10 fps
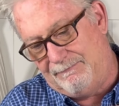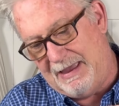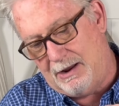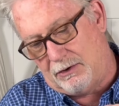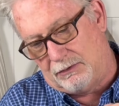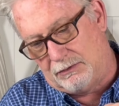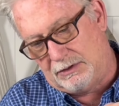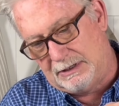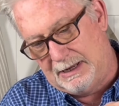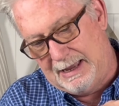
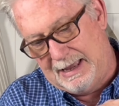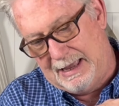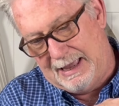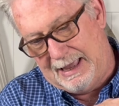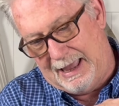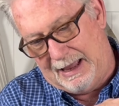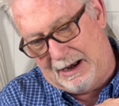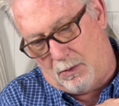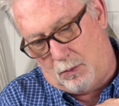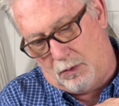fingers and
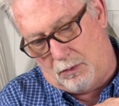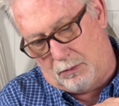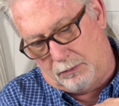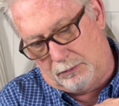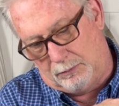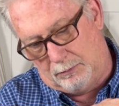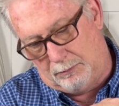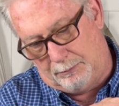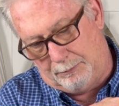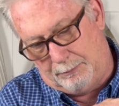I will
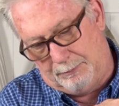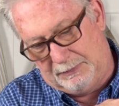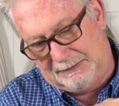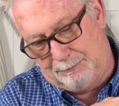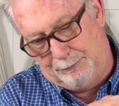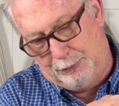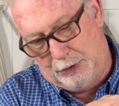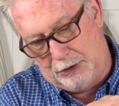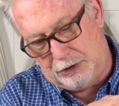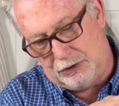
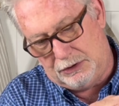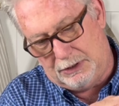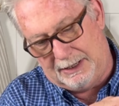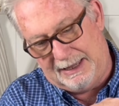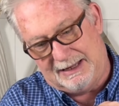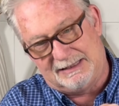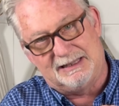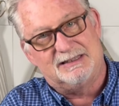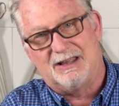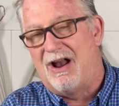push against the
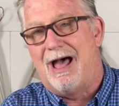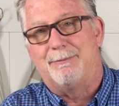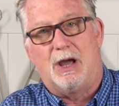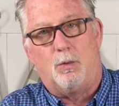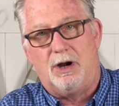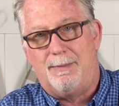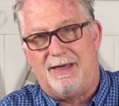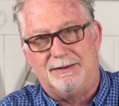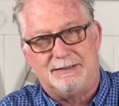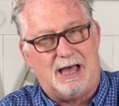center. I'm not worried
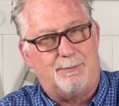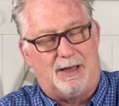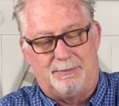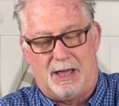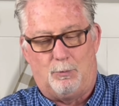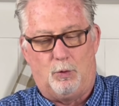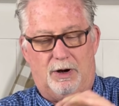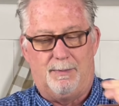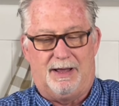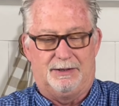about the top. I'm not worried
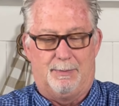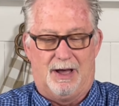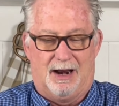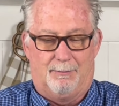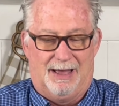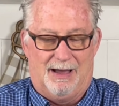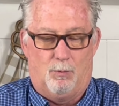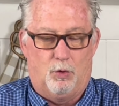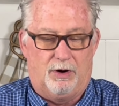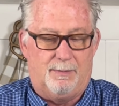about the bottom. I'm
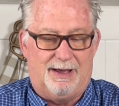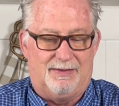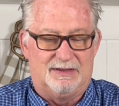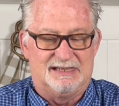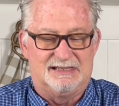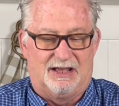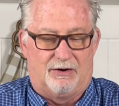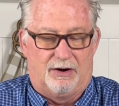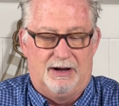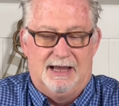worried about the center.